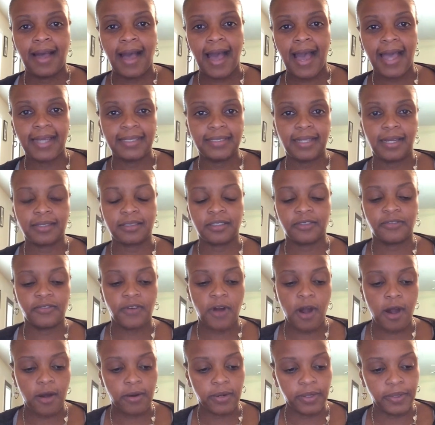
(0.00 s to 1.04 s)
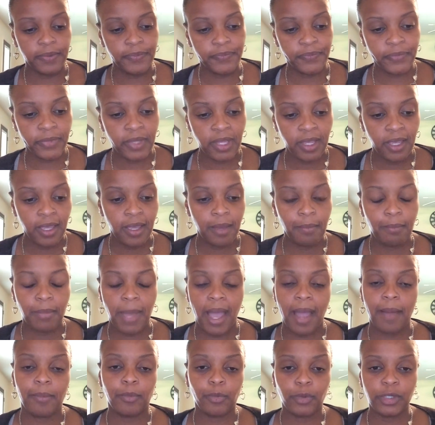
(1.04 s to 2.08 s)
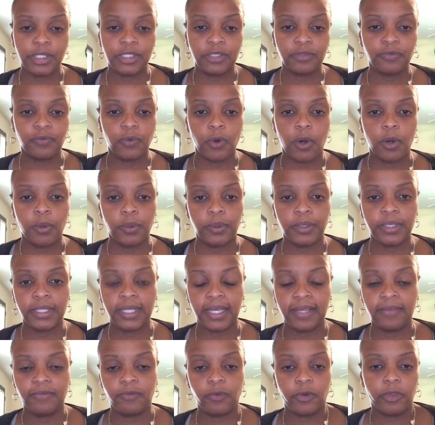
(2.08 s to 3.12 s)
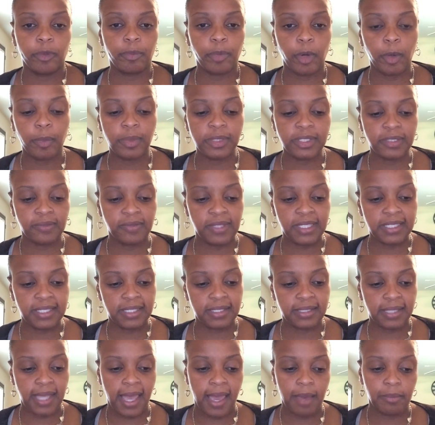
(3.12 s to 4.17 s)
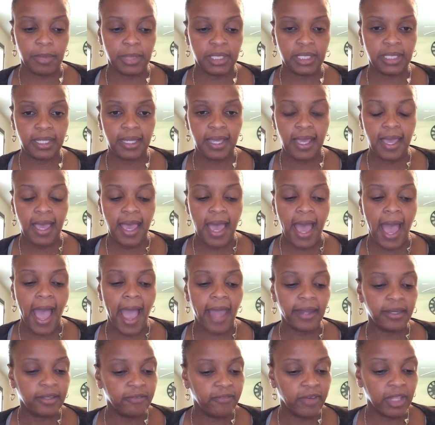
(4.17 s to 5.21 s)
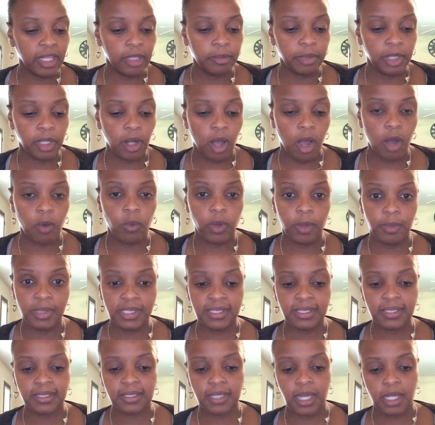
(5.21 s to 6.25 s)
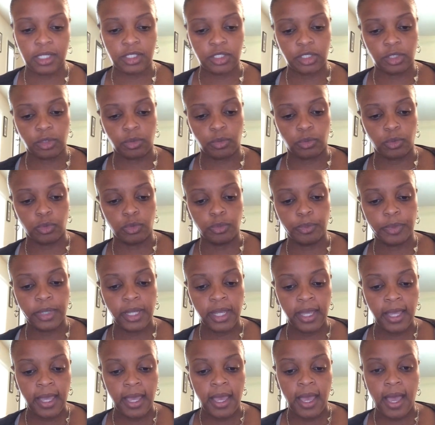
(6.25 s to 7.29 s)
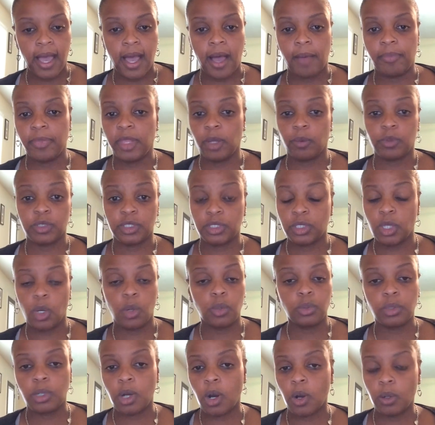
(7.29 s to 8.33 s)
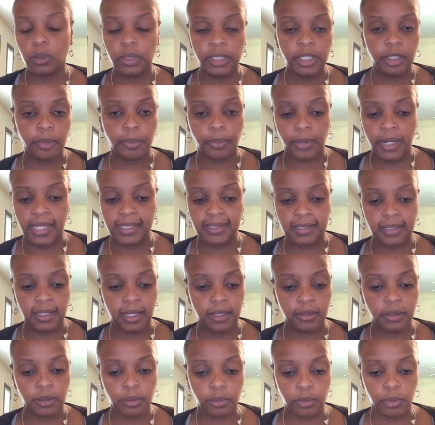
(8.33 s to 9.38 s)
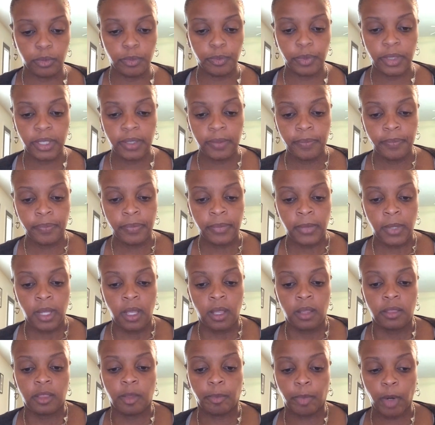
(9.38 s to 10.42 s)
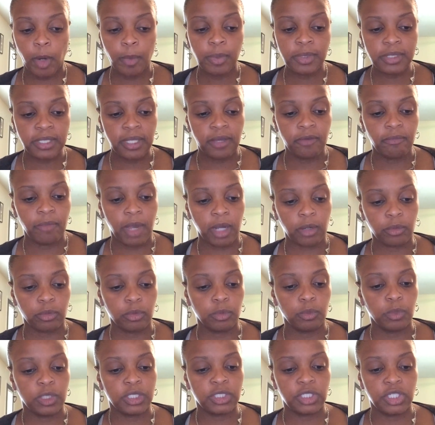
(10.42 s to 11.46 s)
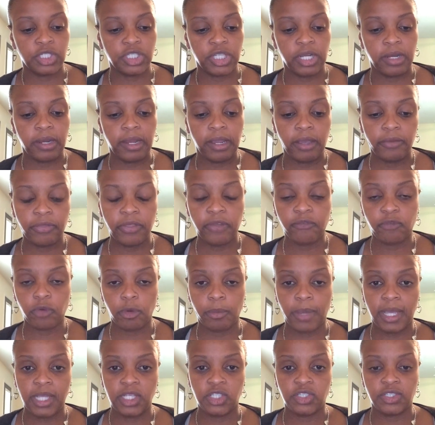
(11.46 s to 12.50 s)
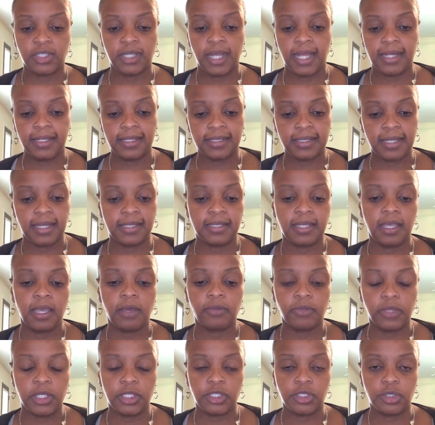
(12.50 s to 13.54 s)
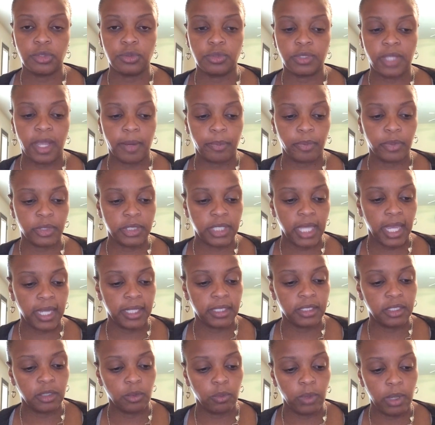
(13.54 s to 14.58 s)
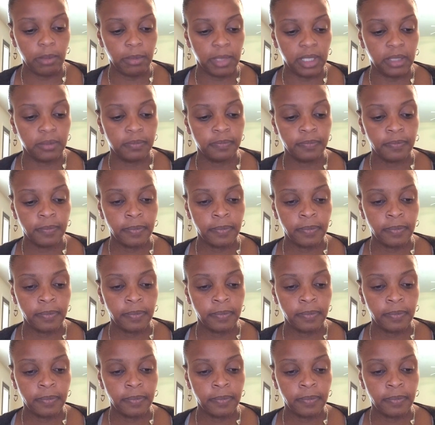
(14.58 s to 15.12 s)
Hi, Dr. Farrell. I'm Bridget Forward, and for the purpose of this assignment, I developed an all-women's discussion group. There was no co-leader present in the group. The purpose of my group was to share health information and discuss health issues that pertain to women.